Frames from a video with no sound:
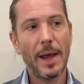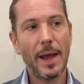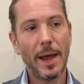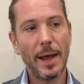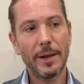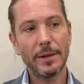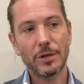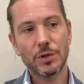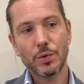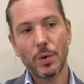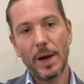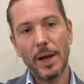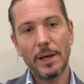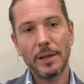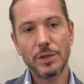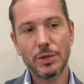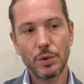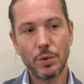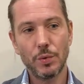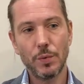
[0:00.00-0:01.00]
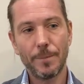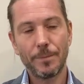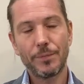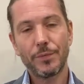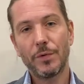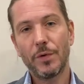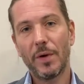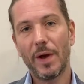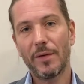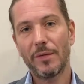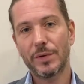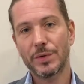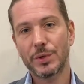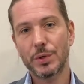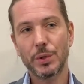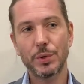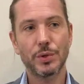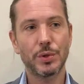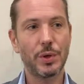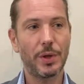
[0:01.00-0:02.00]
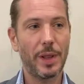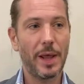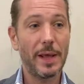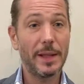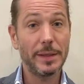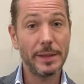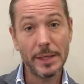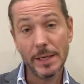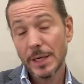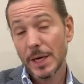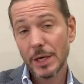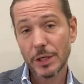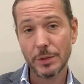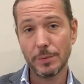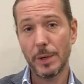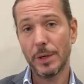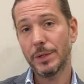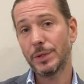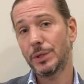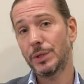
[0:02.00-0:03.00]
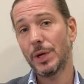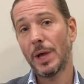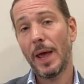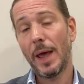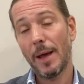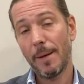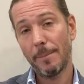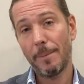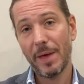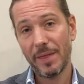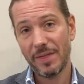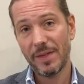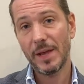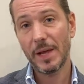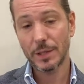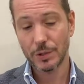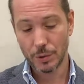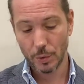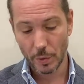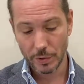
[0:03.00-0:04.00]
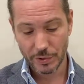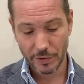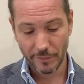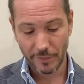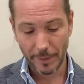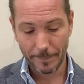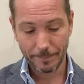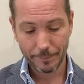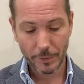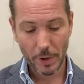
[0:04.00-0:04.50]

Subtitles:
and trying to have a certain detachment, empathy, and so on and so forth.